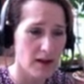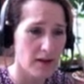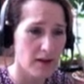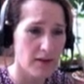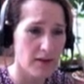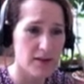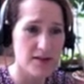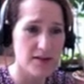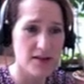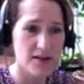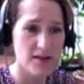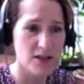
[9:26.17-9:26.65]

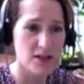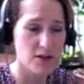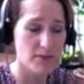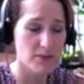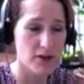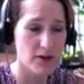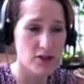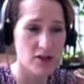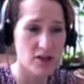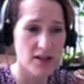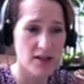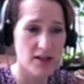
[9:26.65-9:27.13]
This is a
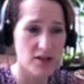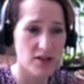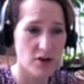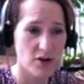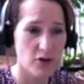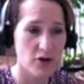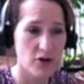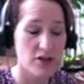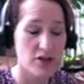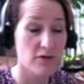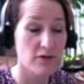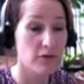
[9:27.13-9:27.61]
specialized
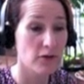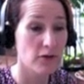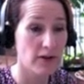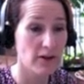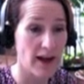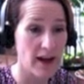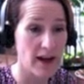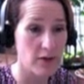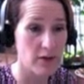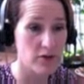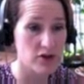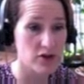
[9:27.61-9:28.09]
course for
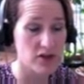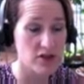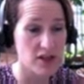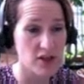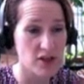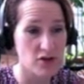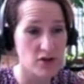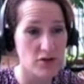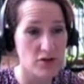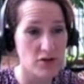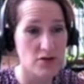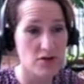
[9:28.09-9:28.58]
language
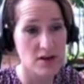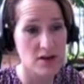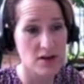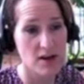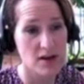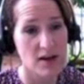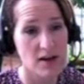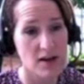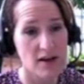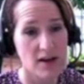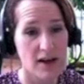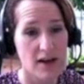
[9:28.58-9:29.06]
teachers.
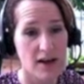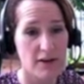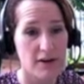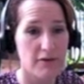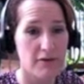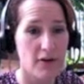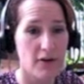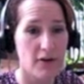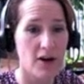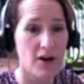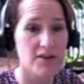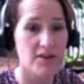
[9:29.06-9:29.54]
It
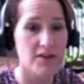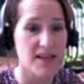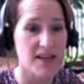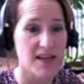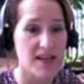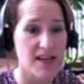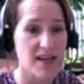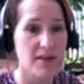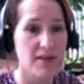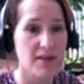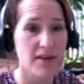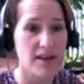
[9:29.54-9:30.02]
falls
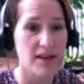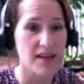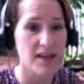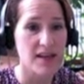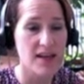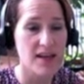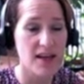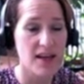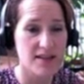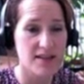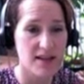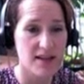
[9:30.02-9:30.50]
in the
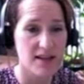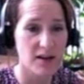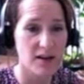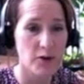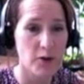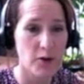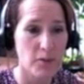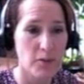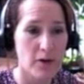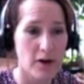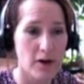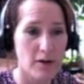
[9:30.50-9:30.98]
ESL
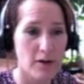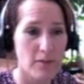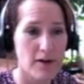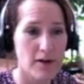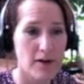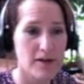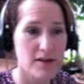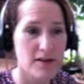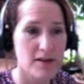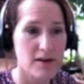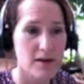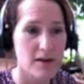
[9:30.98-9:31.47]

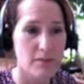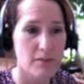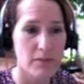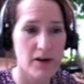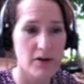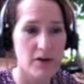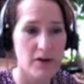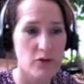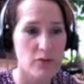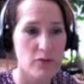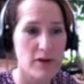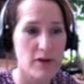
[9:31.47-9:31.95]
department, but
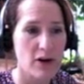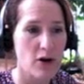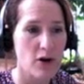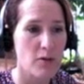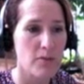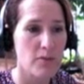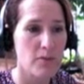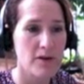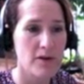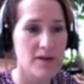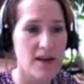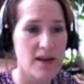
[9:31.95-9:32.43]
it would be
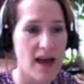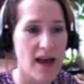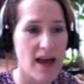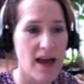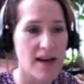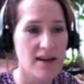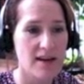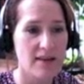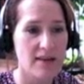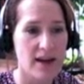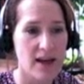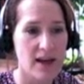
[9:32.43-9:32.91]
open to
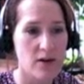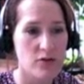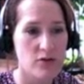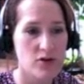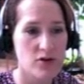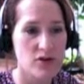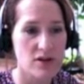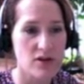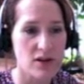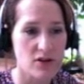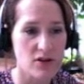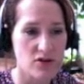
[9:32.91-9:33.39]
any
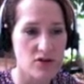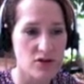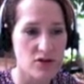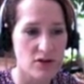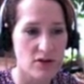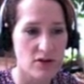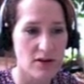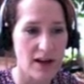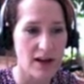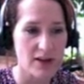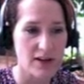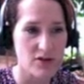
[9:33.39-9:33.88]
language
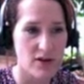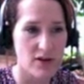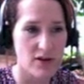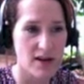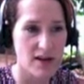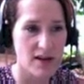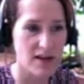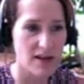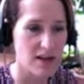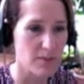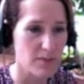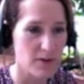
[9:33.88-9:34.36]
teacher. I try
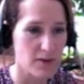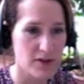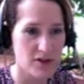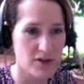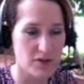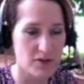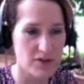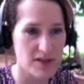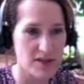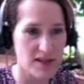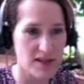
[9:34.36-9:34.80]
to keep it so it's